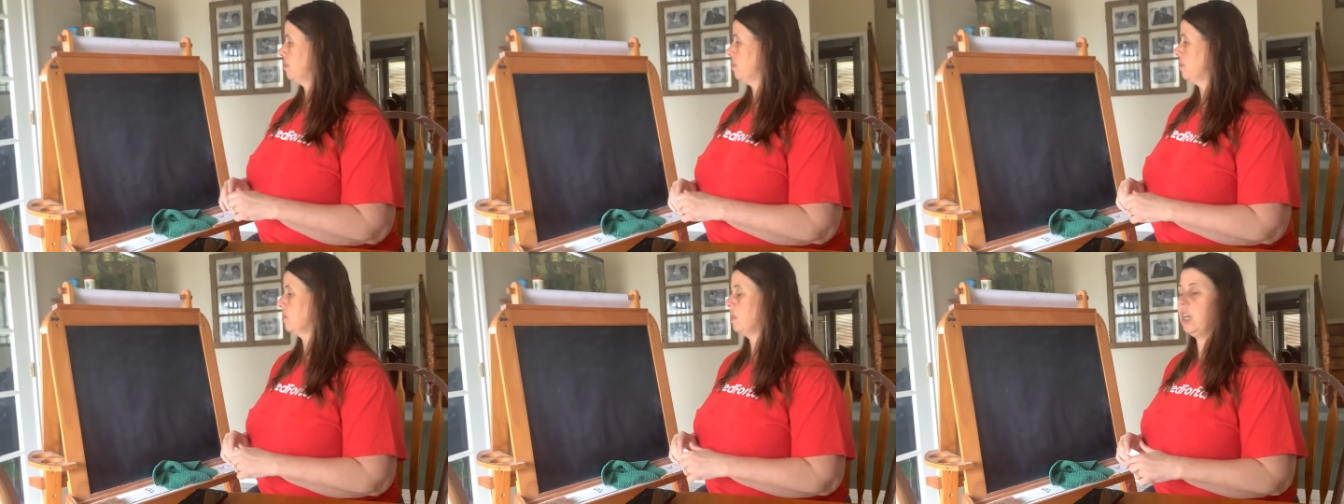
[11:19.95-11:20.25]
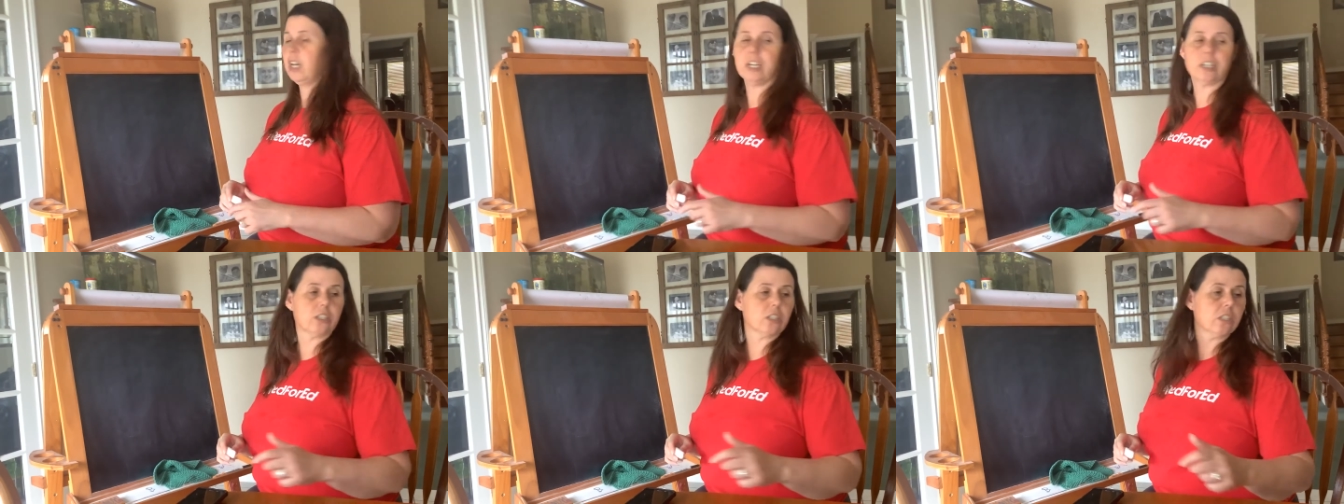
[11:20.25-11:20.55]

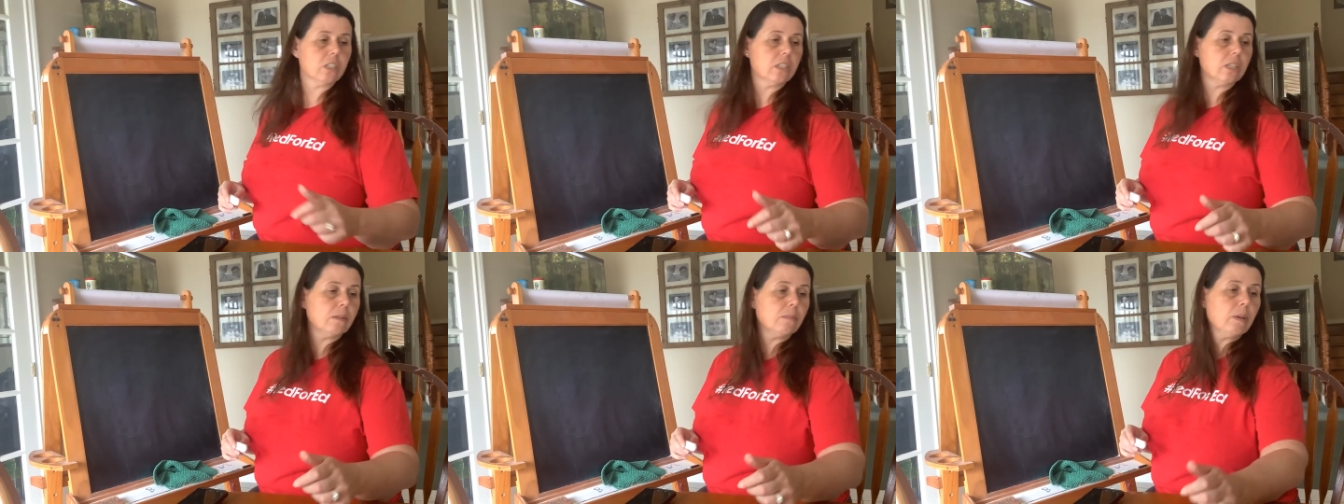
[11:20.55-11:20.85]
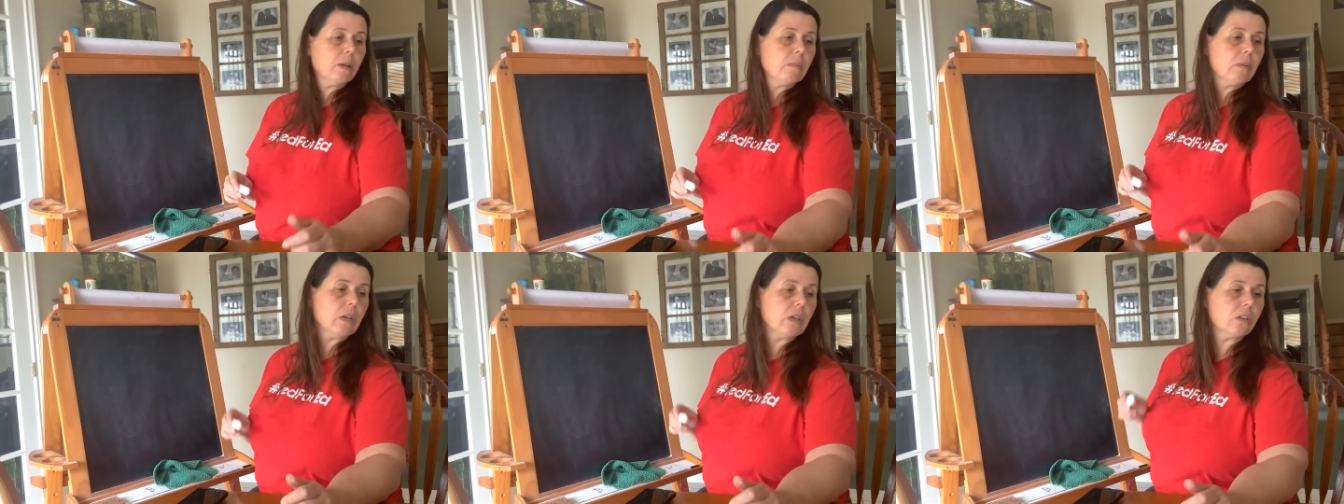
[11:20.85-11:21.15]
Actually,
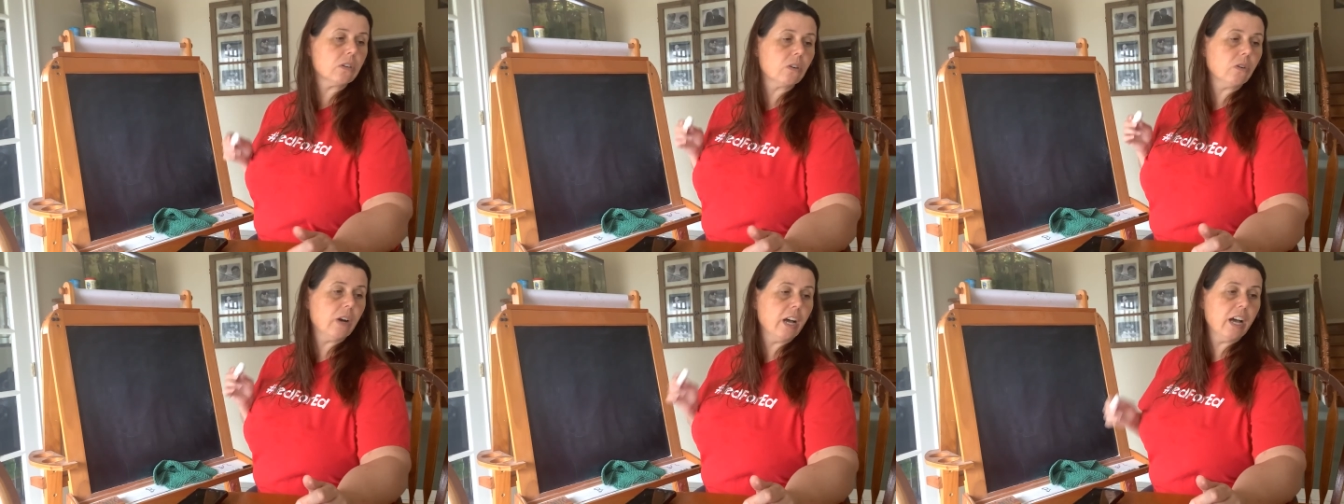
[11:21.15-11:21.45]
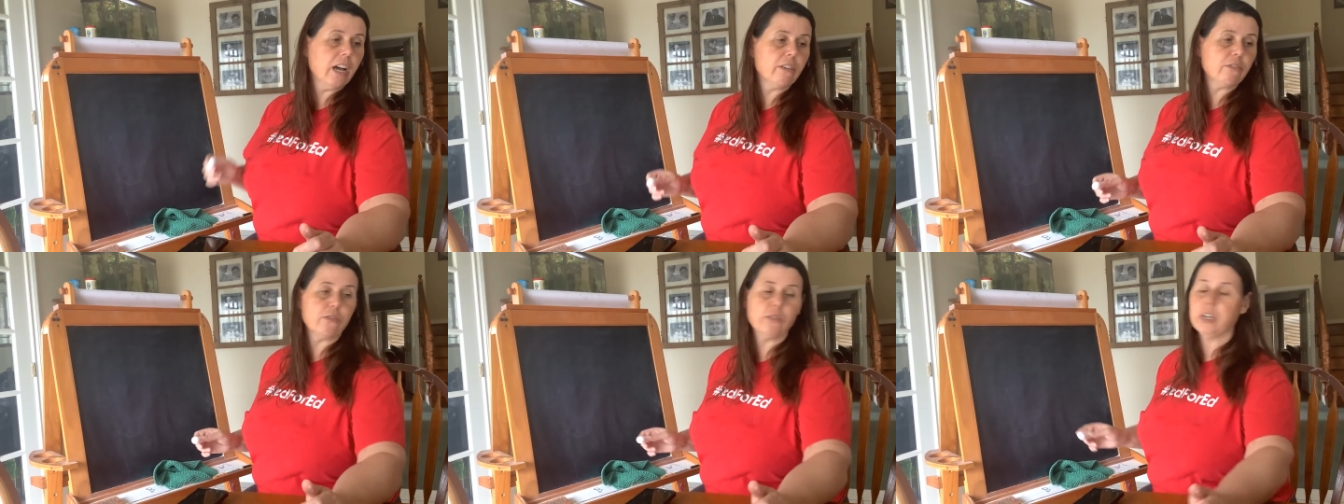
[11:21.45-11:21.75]
maybe I'll go
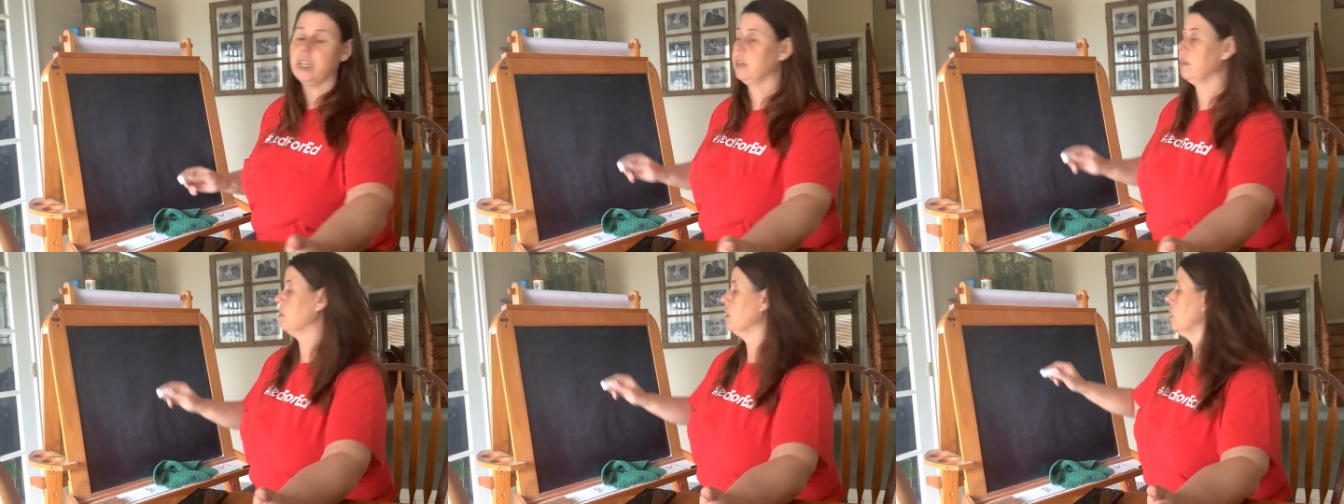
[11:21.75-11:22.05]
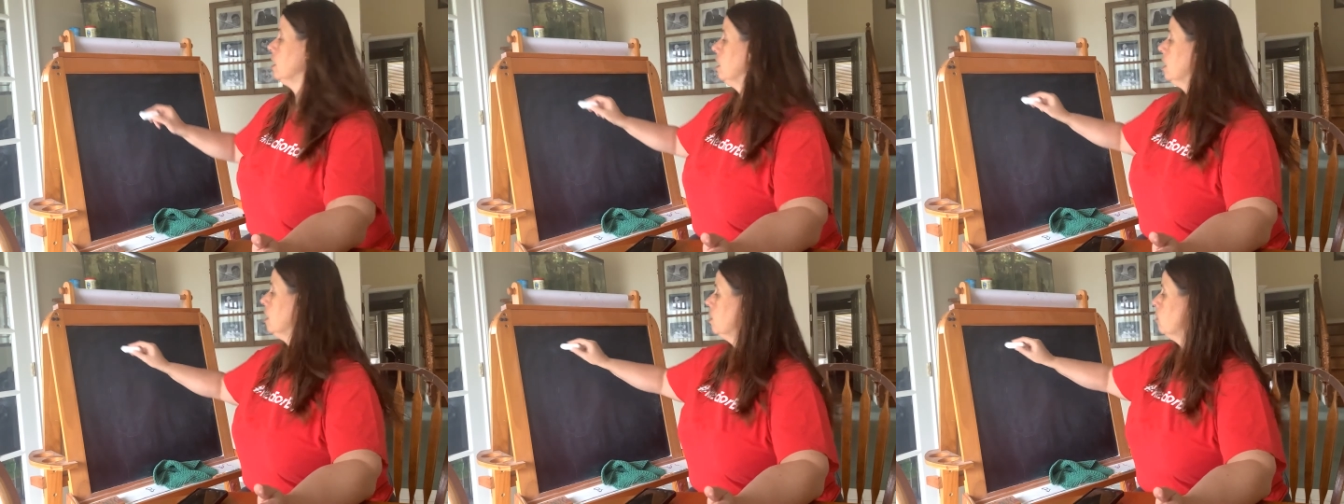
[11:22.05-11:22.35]
halfway.
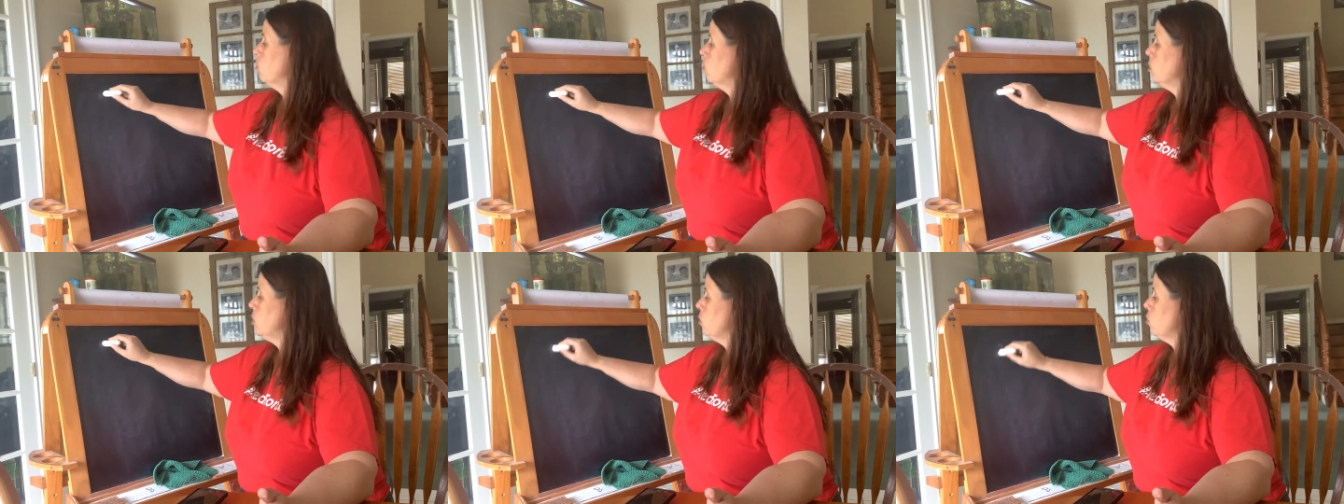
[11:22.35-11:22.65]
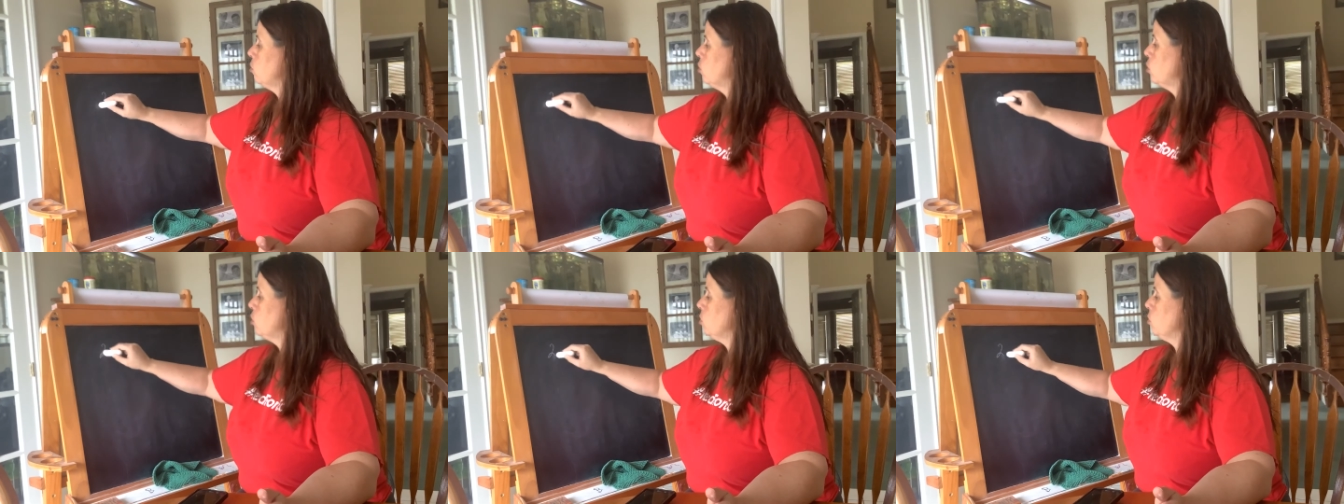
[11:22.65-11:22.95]
We'll do
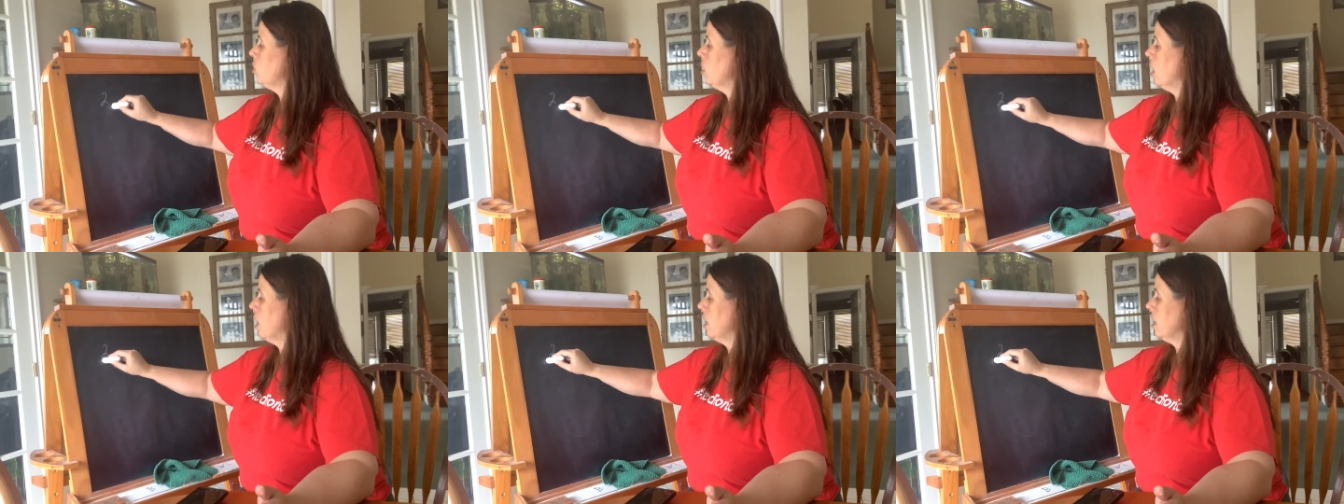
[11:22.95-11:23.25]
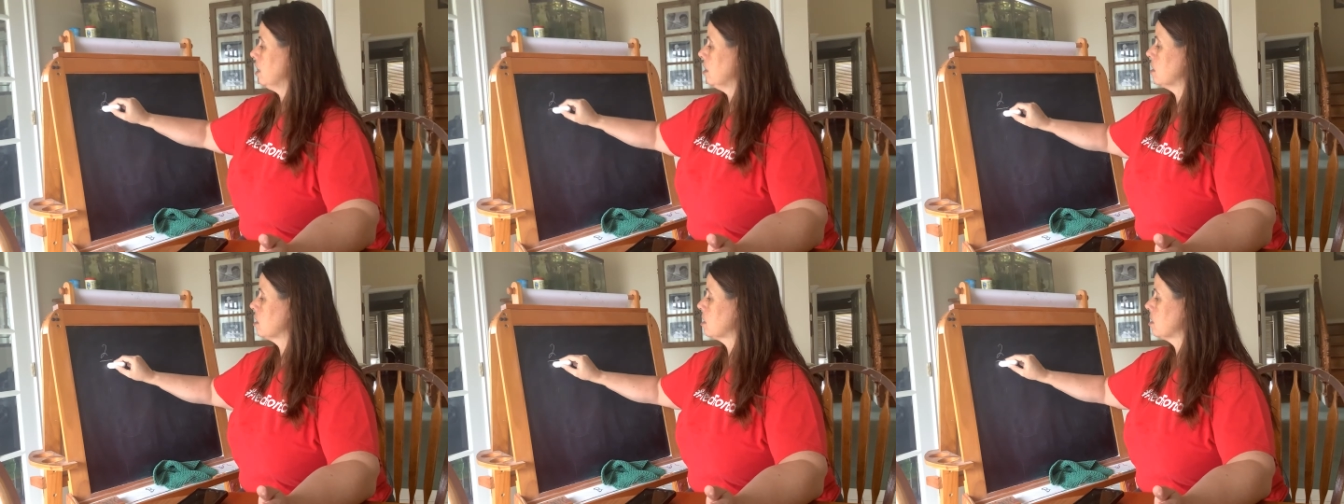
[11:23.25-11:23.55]
2
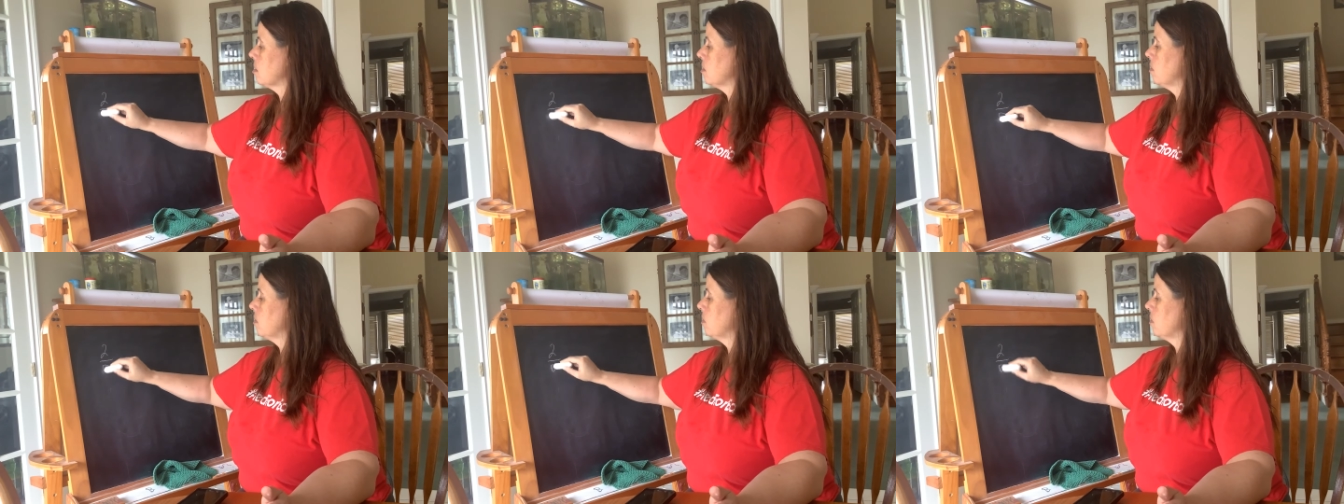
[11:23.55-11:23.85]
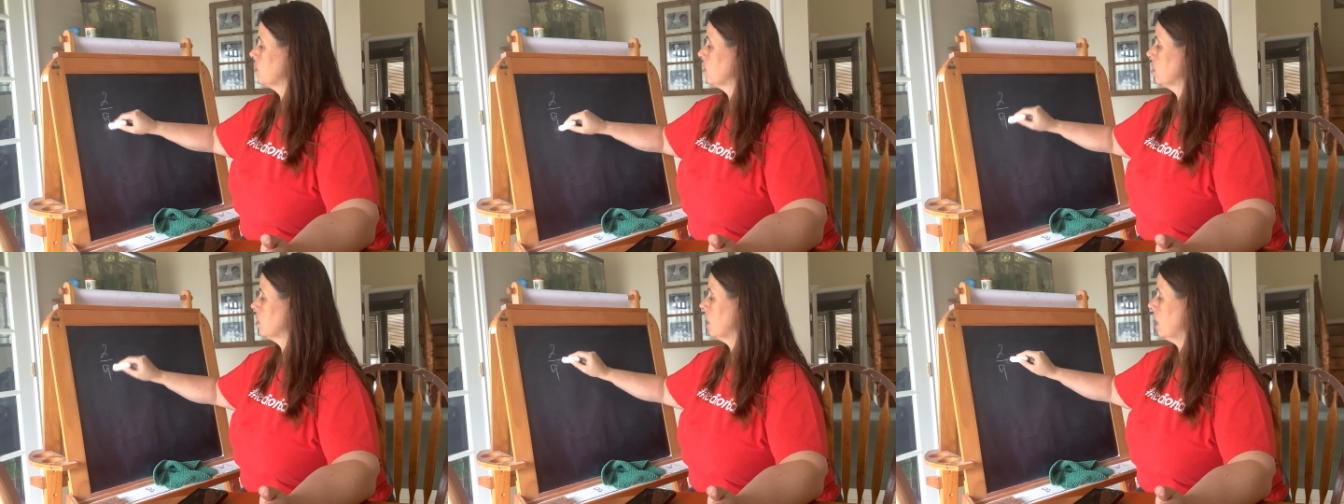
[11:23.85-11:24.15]
9s,
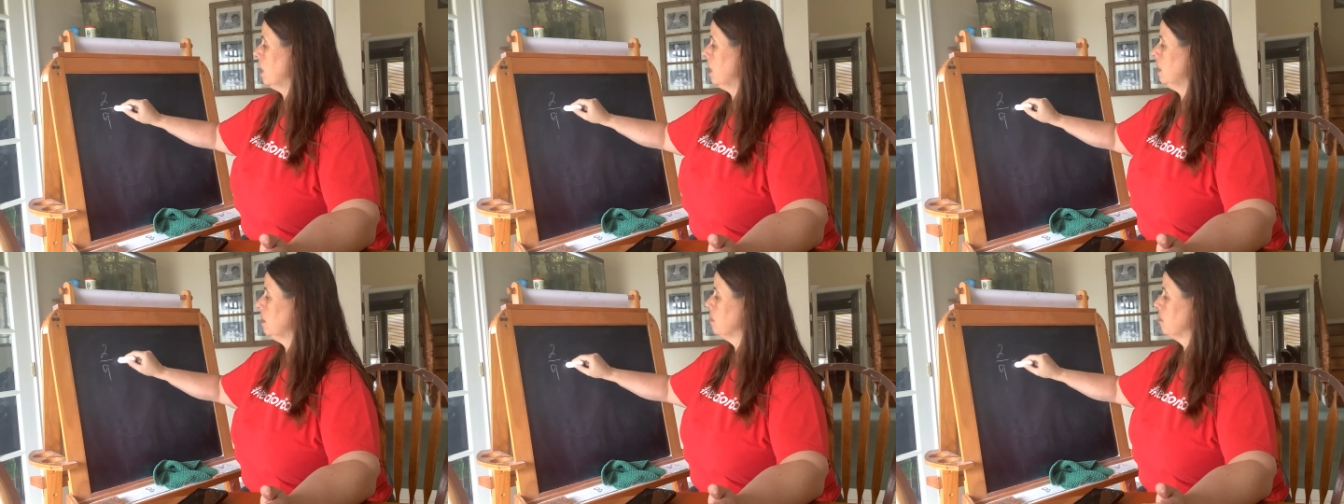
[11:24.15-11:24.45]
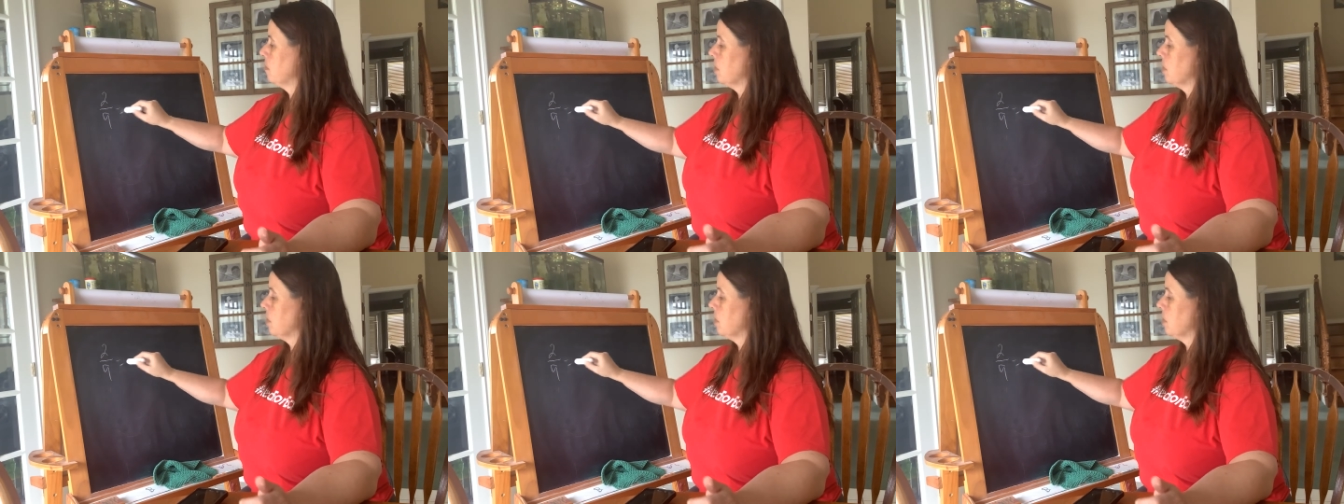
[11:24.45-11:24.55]
okay?